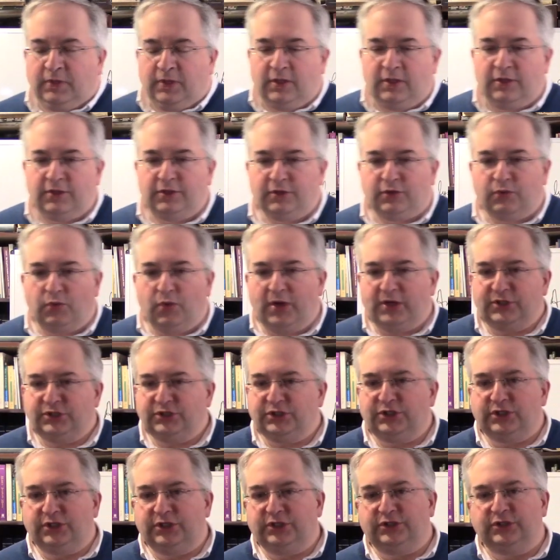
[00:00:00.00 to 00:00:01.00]
the
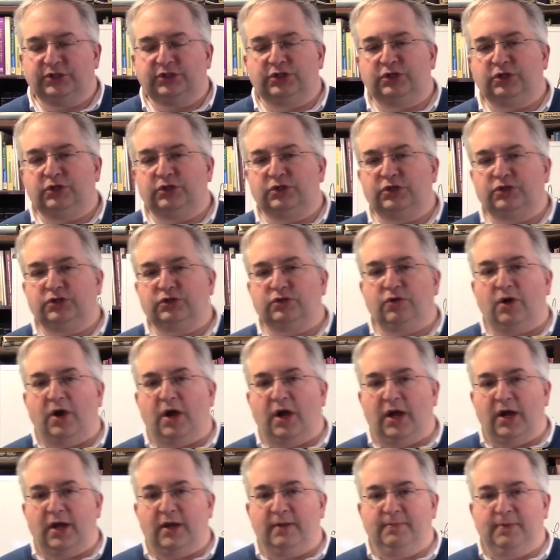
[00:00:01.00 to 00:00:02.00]
questions you
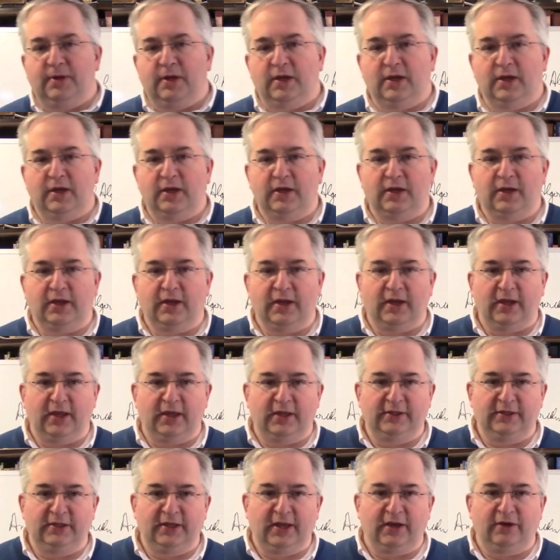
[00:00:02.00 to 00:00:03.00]
describe
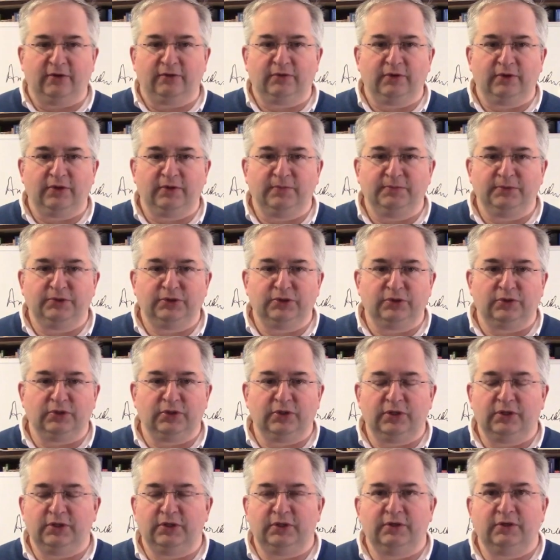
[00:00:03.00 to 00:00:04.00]
and the algorithms you
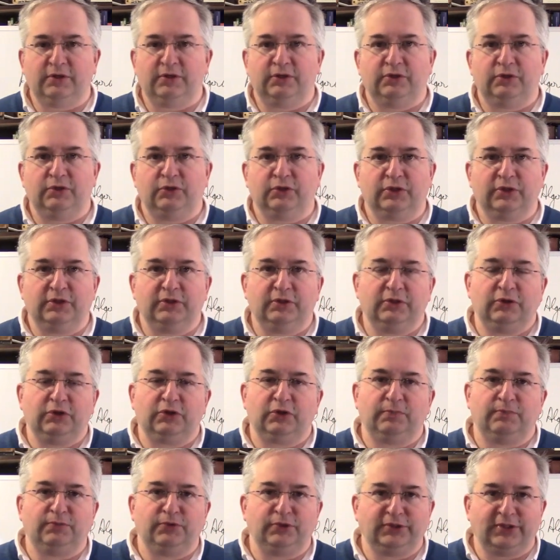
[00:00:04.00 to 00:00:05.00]

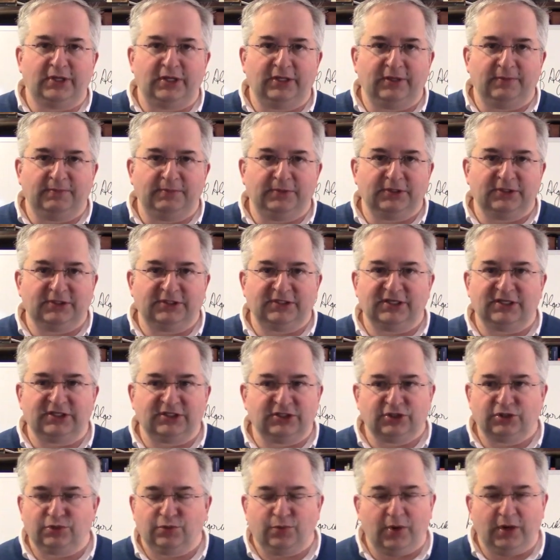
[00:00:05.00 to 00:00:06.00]
can present them to
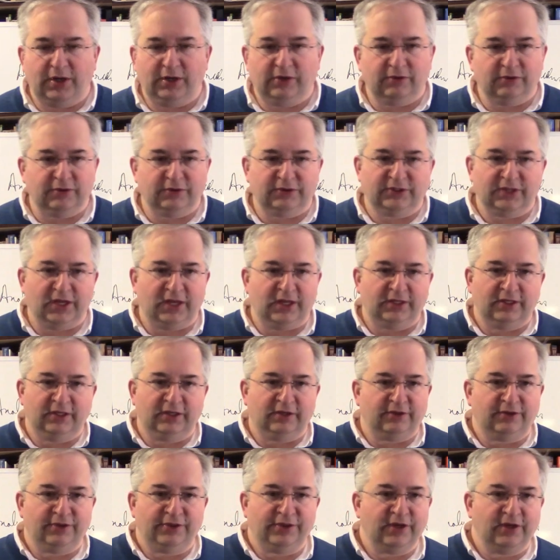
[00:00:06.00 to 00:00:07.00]
sixth graders and
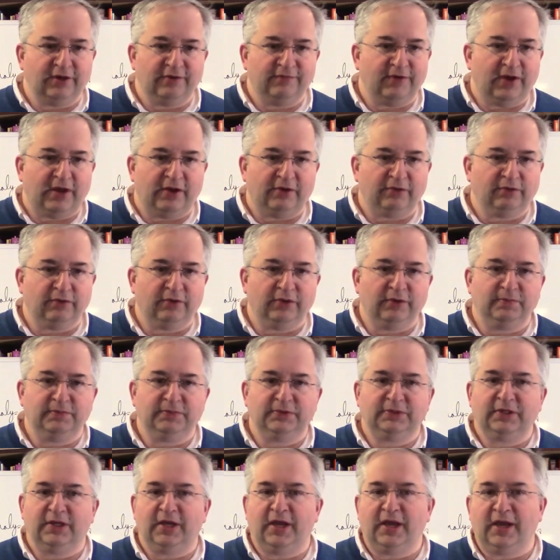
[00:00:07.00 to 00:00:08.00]
they'll think of
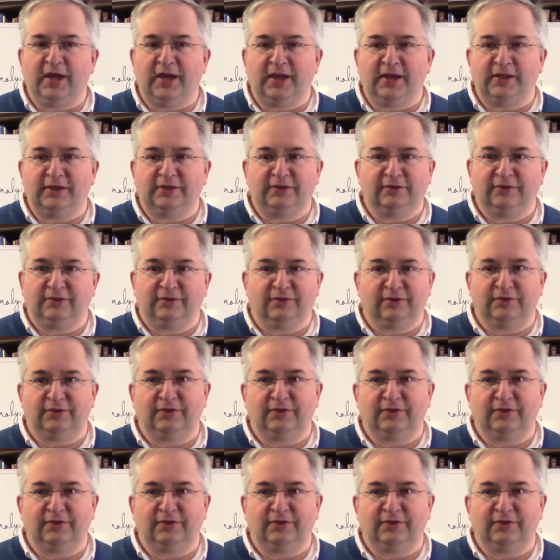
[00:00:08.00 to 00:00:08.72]
algorithms, and